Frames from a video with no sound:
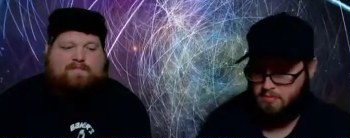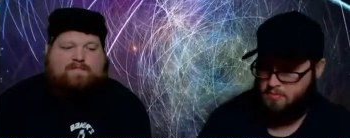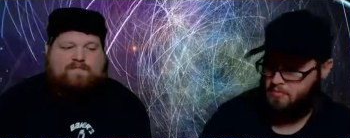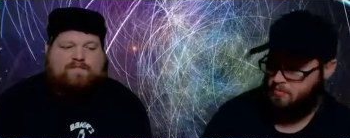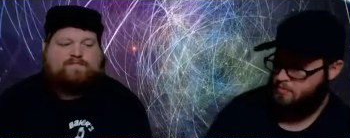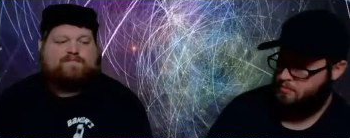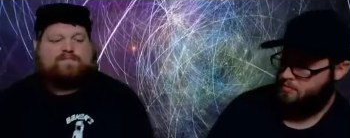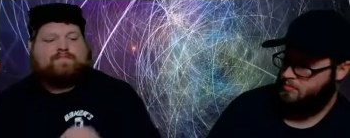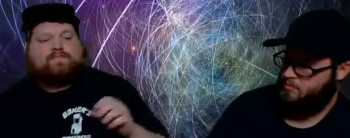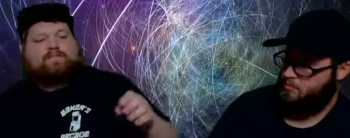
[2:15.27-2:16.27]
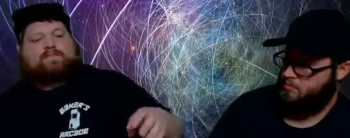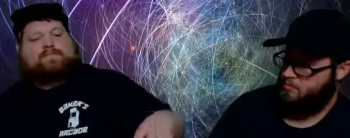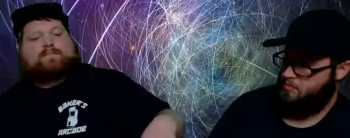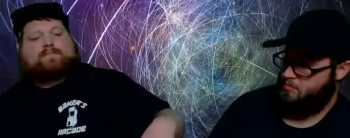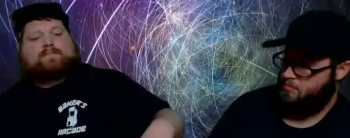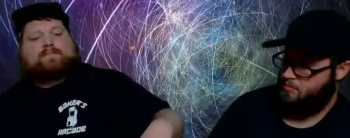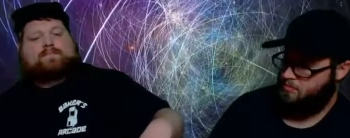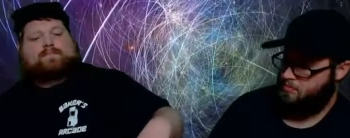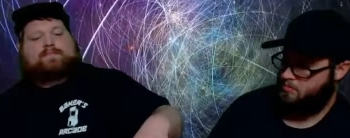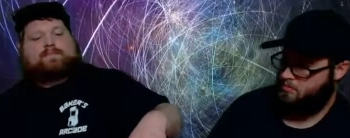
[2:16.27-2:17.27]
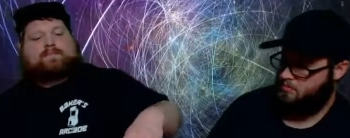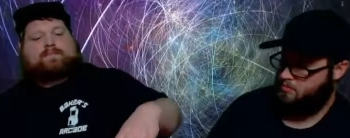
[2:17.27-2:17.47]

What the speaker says: Nothing is said.